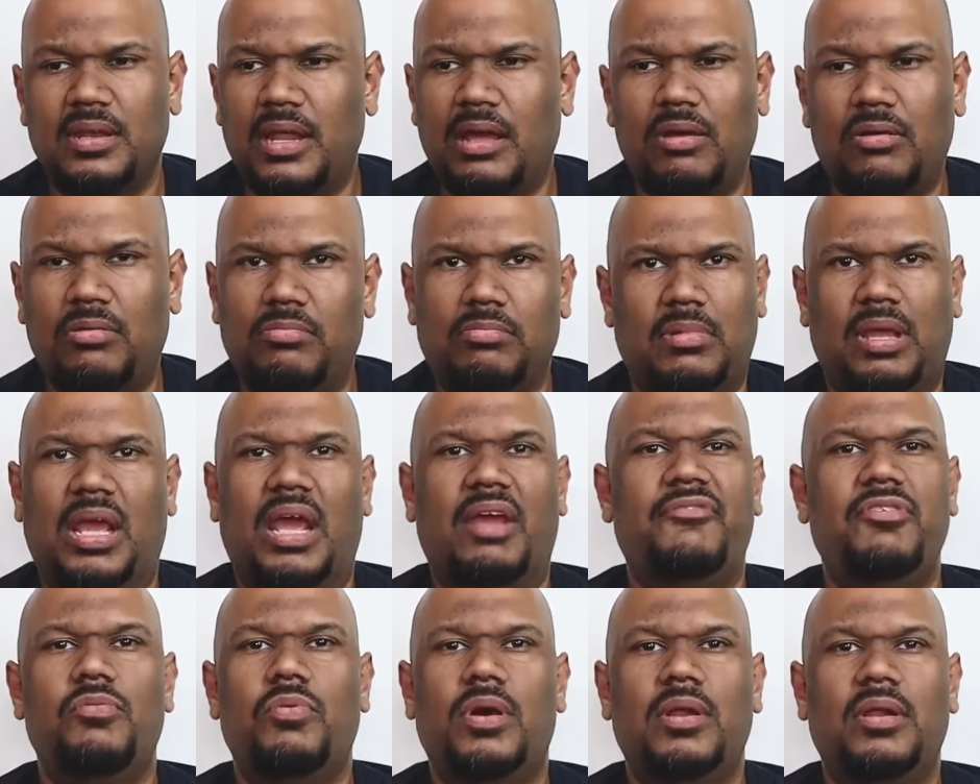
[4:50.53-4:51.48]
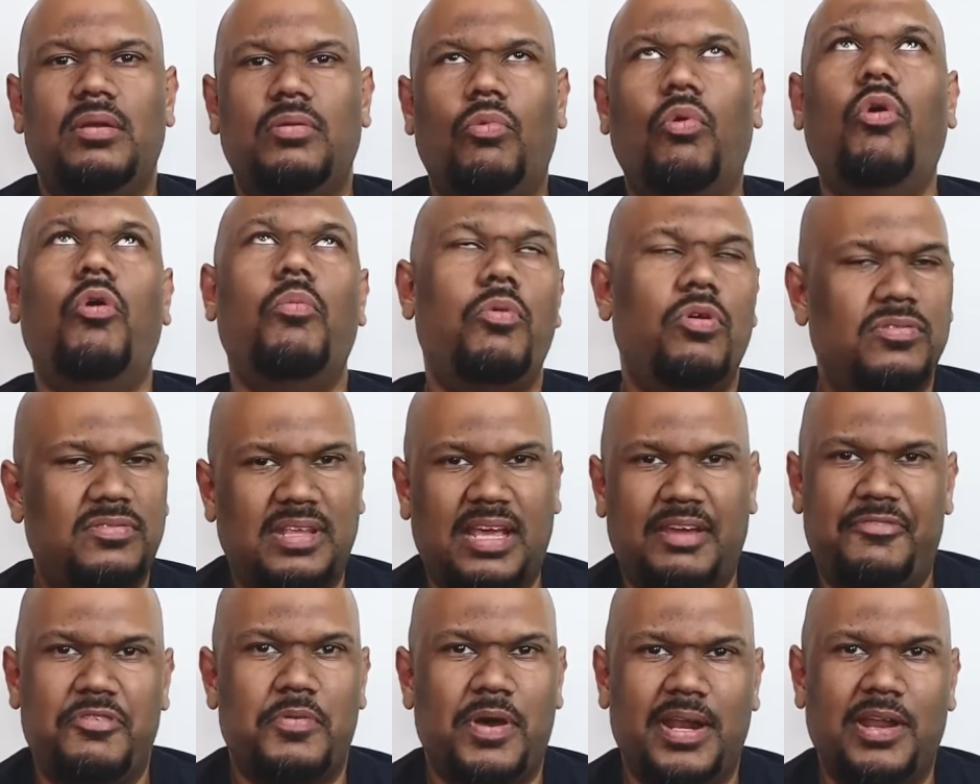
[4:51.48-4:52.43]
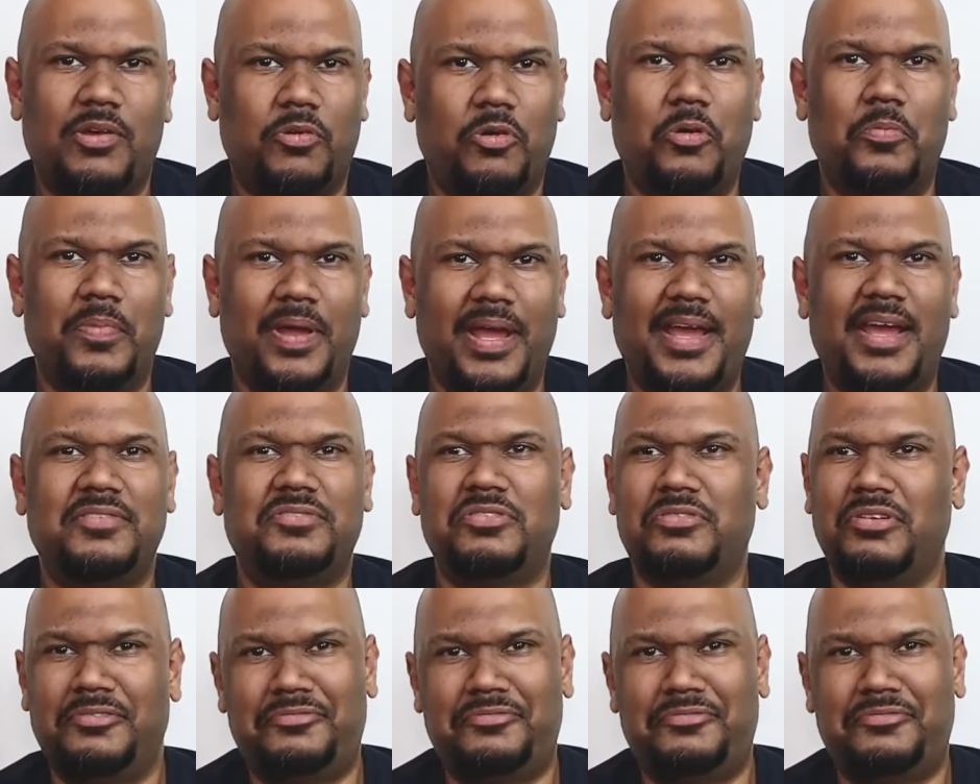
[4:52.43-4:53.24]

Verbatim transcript: Now, almost everyone at home has a